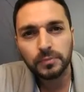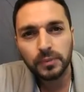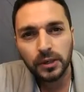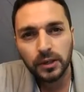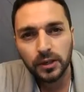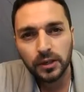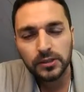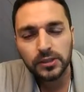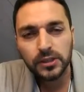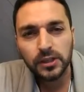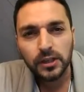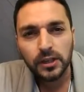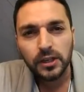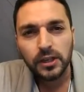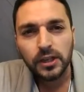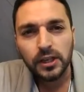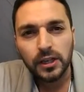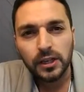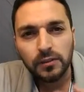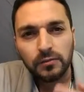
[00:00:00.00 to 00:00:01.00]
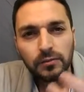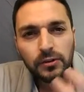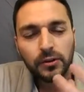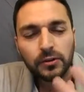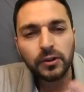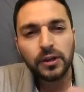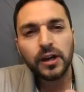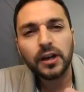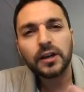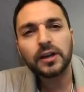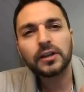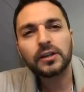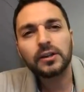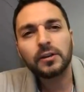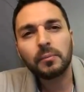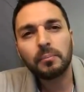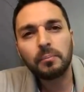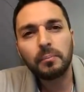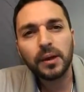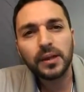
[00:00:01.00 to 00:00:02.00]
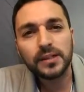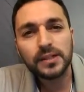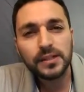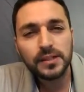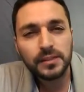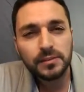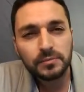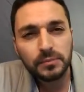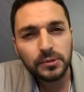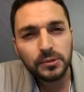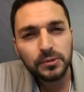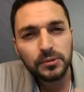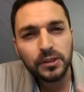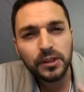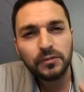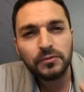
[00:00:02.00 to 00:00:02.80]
Because if you're not in your best mood,